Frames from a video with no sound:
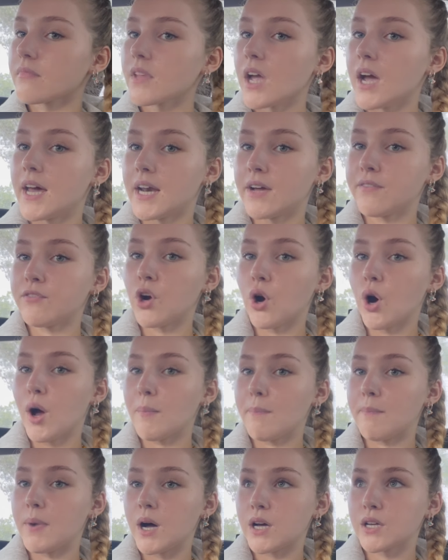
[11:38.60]
I've got a
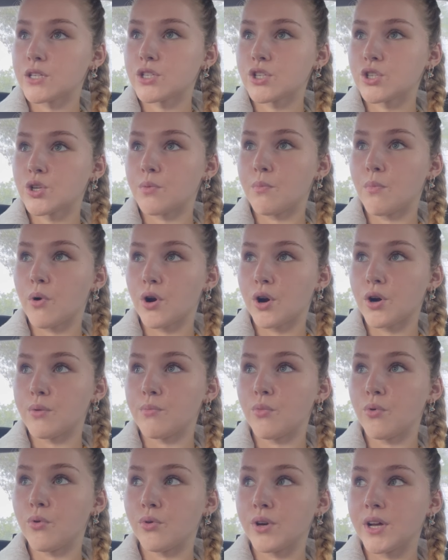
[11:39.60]
bus tomorrow
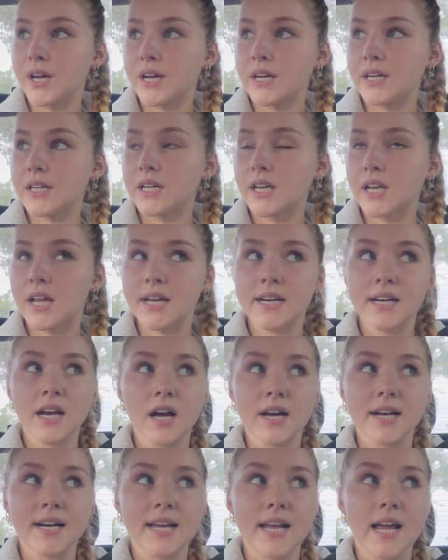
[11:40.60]
morning at like
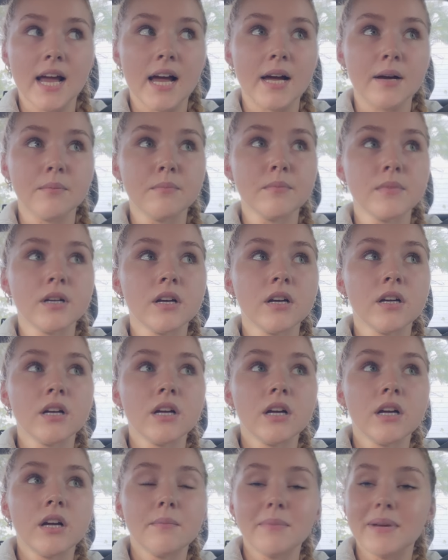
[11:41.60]
9 a.m.
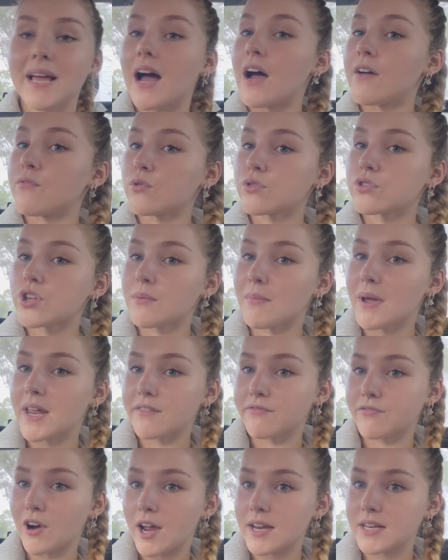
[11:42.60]
But yeah, I've also made a
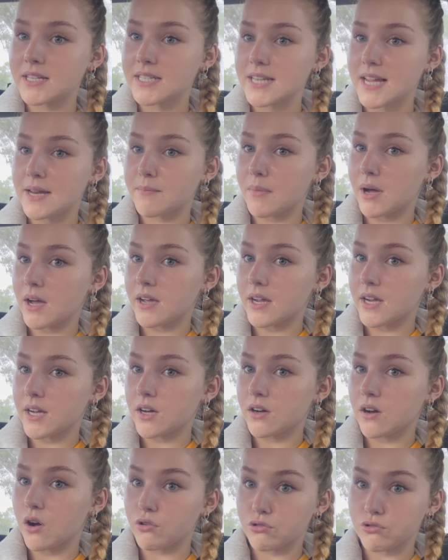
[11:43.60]
friend in my
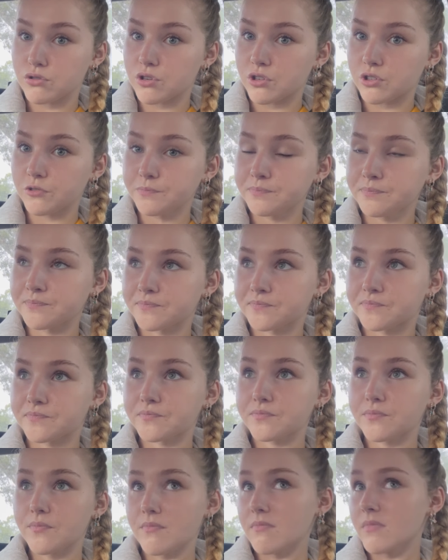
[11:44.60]
hostel
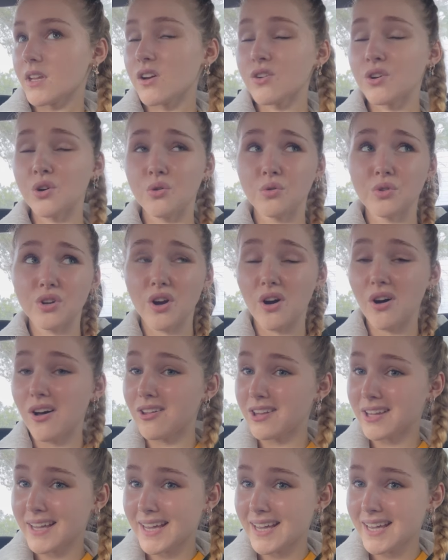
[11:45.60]
called
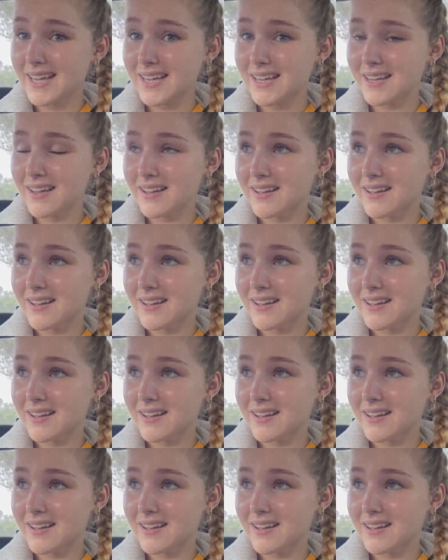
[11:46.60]
Ollie.